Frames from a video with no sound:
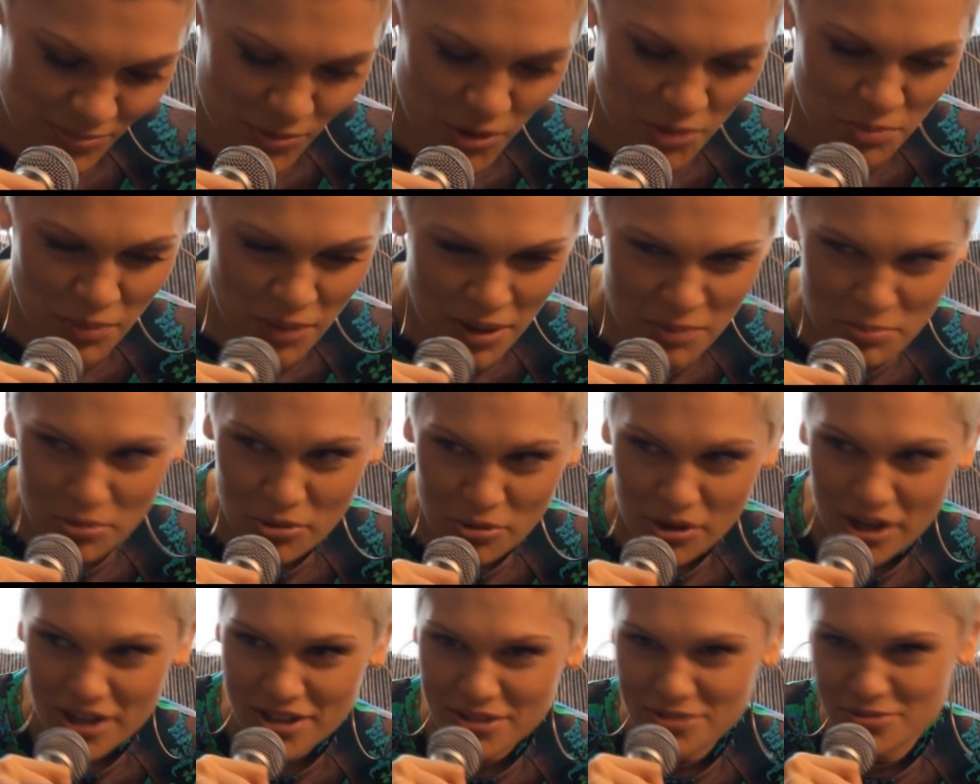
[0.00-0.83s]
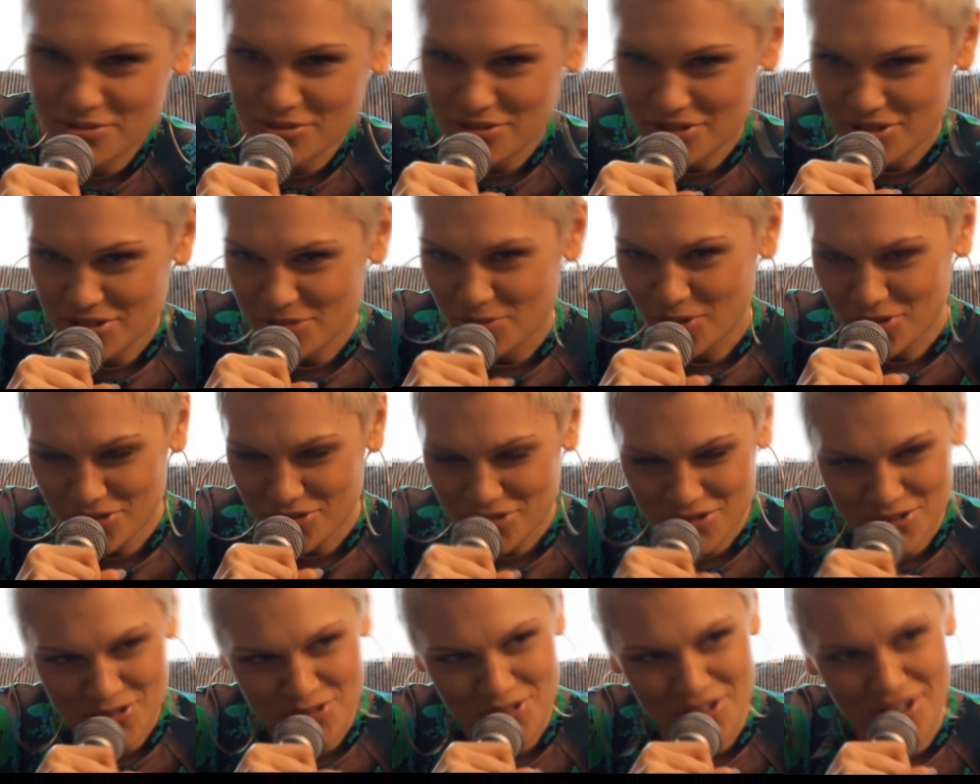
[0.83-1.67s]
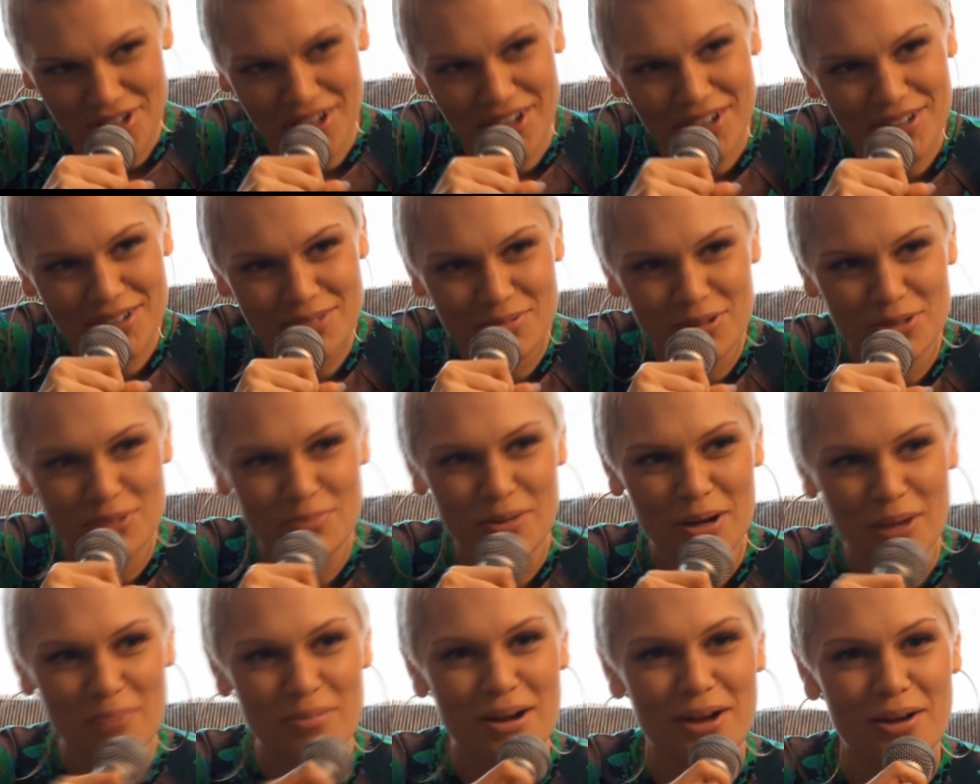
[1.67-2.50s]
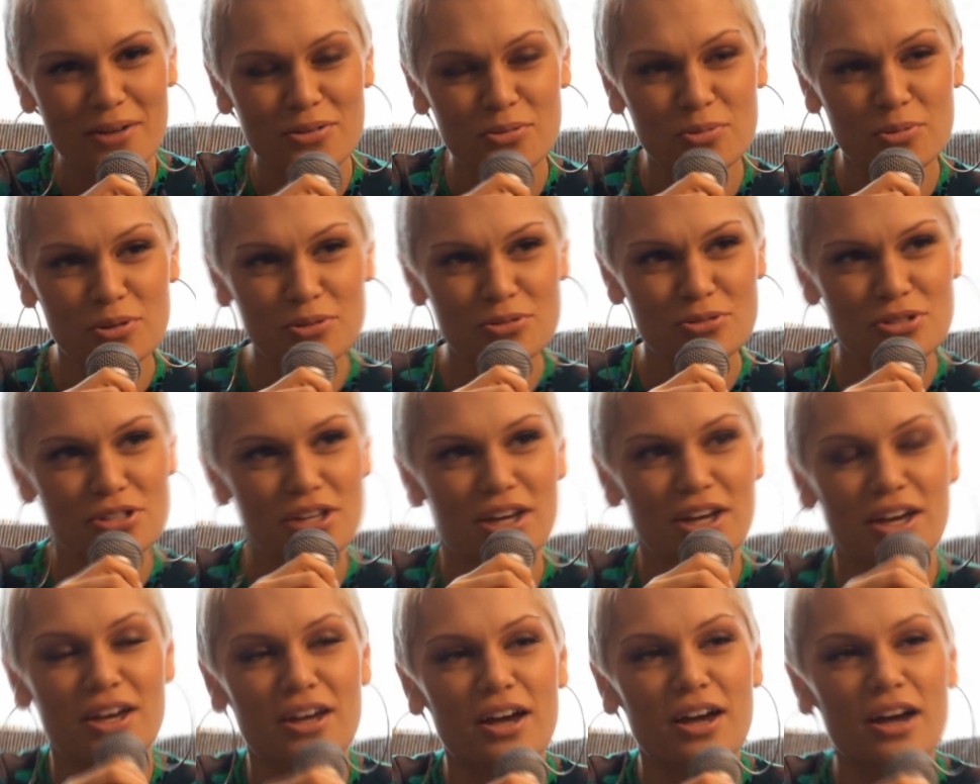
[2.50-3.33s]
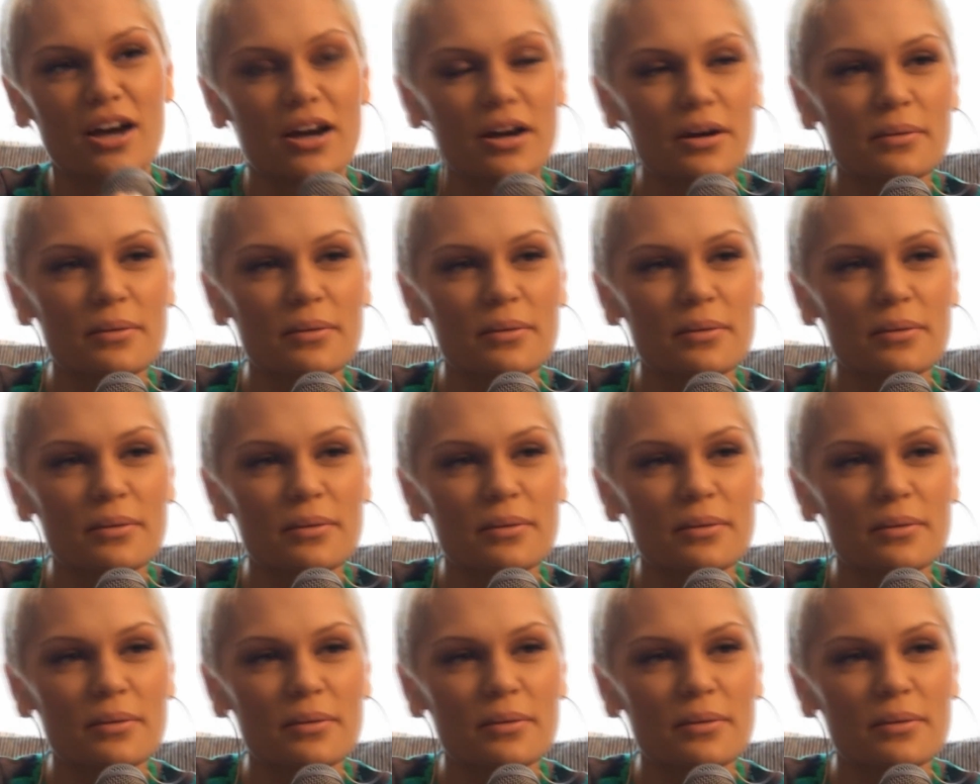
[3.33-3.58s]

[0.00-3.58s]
what my brain wants to say and what my mouth will say.